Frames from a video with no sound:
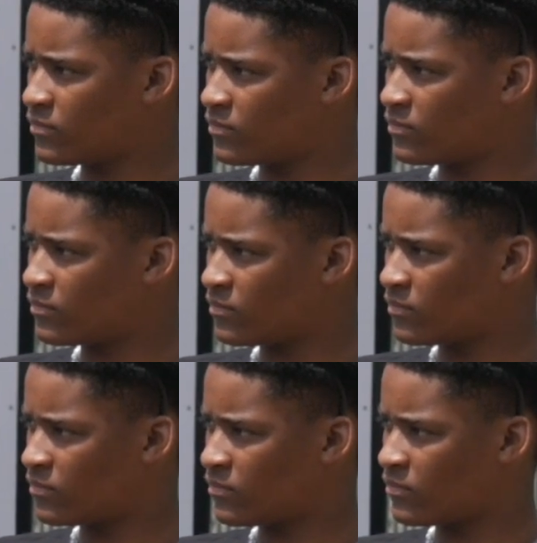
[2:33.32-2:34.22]

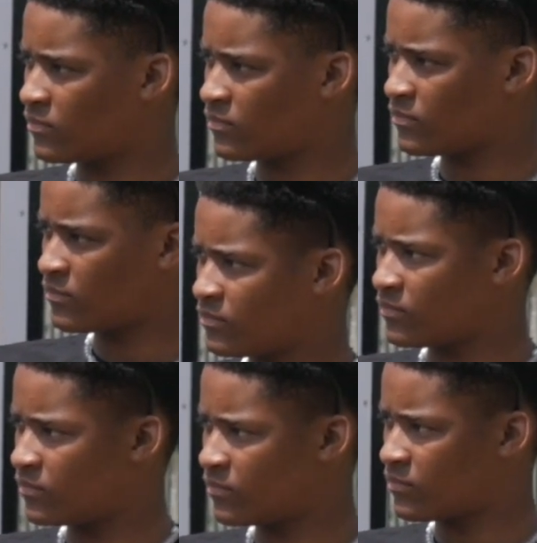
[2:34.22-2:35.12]

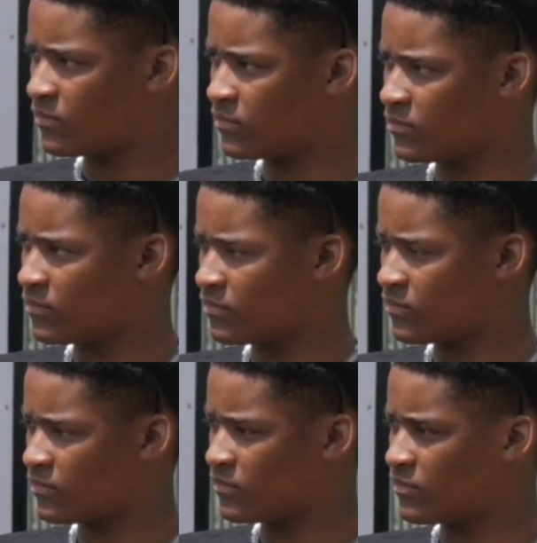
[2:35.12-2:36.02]

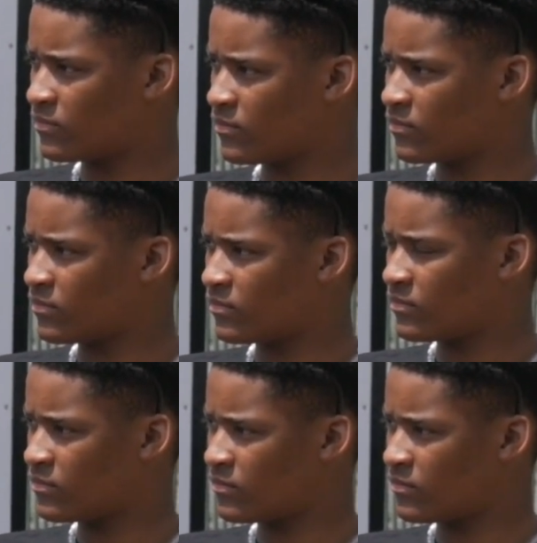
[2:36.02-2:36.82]
The person shown says nothing.